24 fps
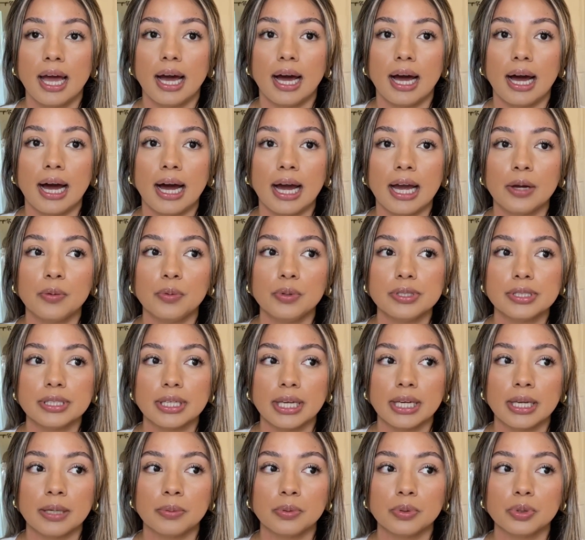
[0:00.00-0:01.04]
I was
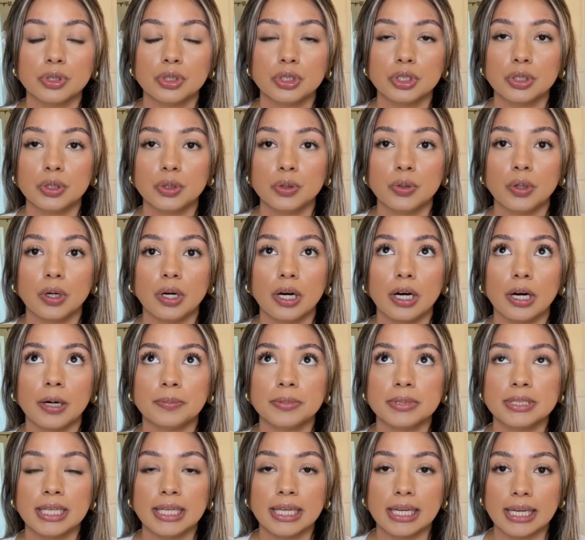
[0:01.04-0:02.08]
able to
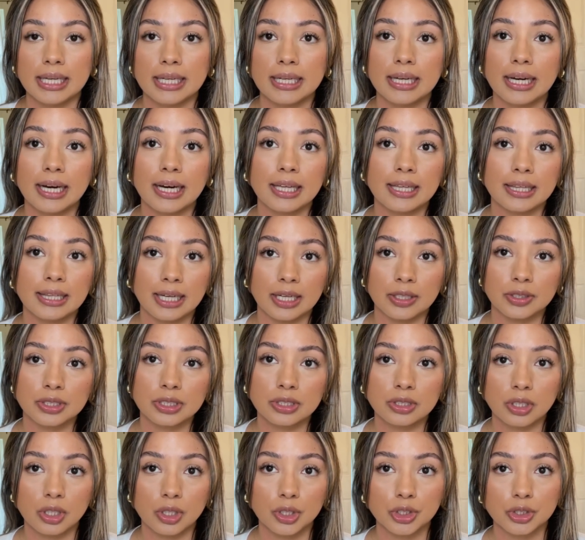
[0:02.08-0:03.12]
obtain a
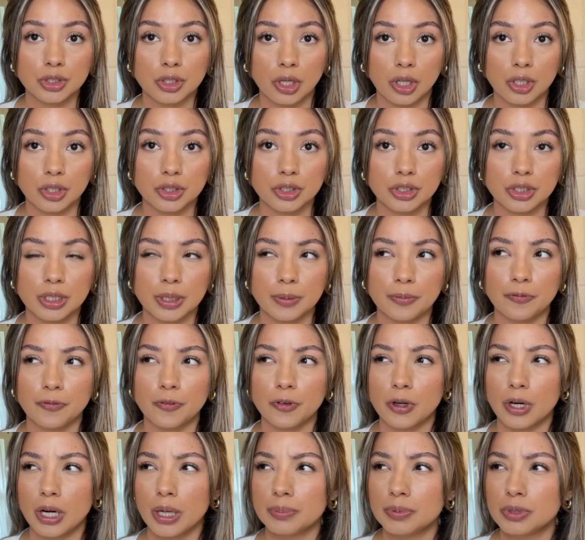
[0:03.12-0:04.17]
$1,000 scholarship for
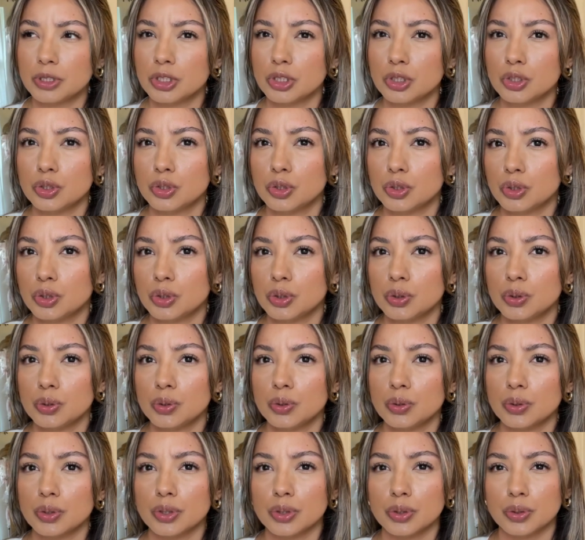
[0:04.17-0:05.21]
up to 2
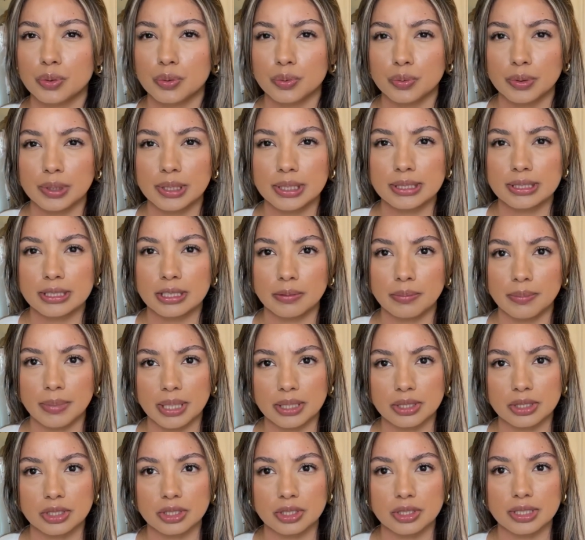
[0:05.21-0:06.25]
or 3
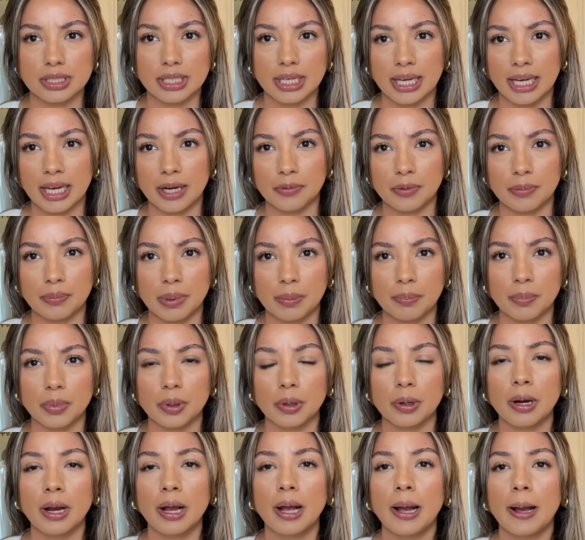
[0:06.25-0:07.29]
semesters, I can't remember.
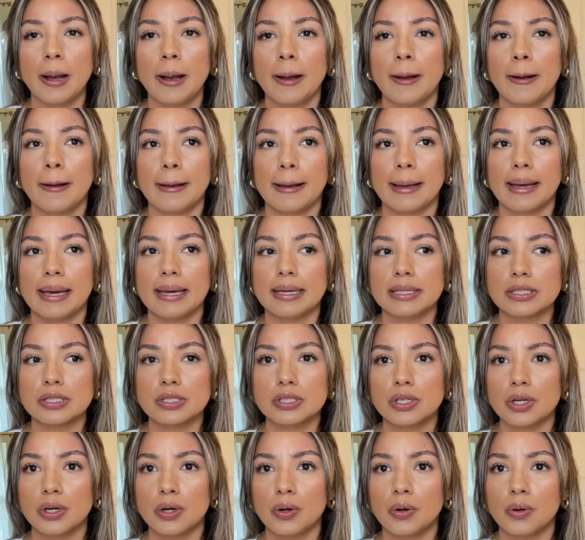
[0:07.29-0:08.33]
And
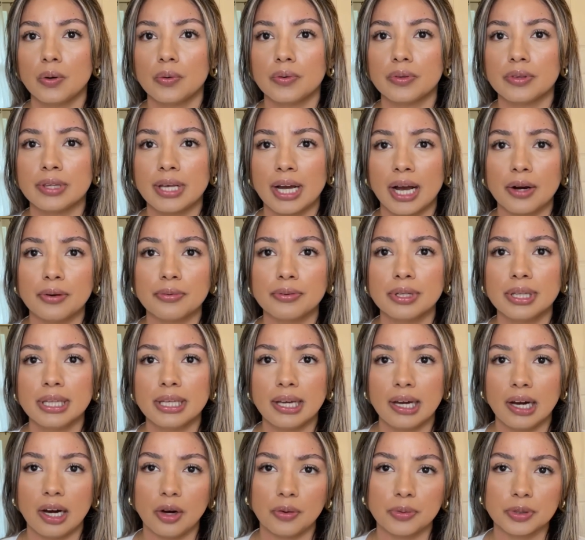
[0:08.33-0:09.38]
so that really
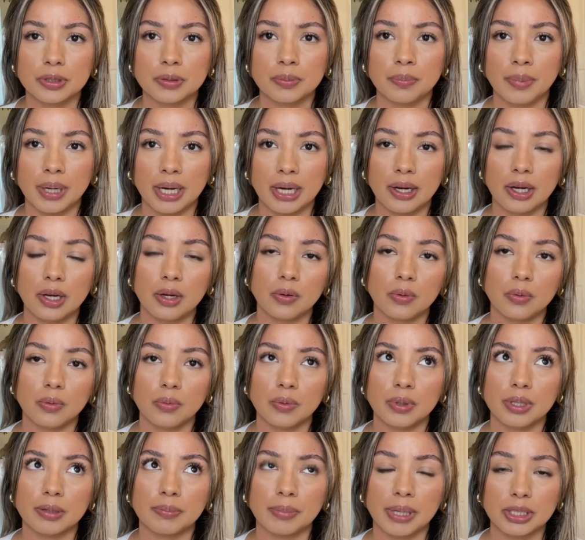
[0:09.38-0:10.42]
helped
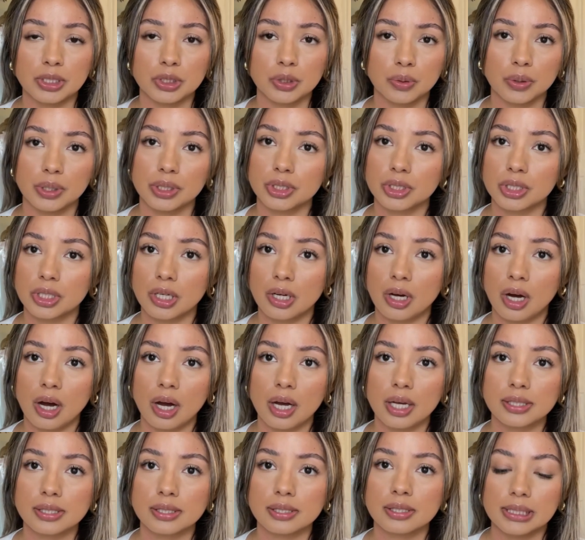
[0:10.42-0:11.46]
with my tuition
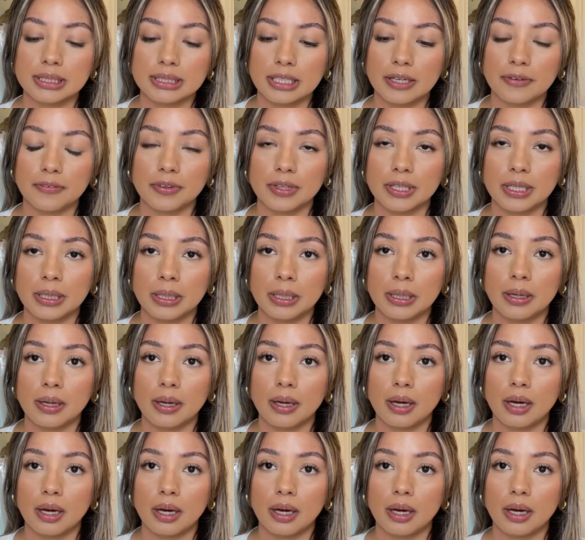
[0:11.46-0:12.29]
costs. It definitely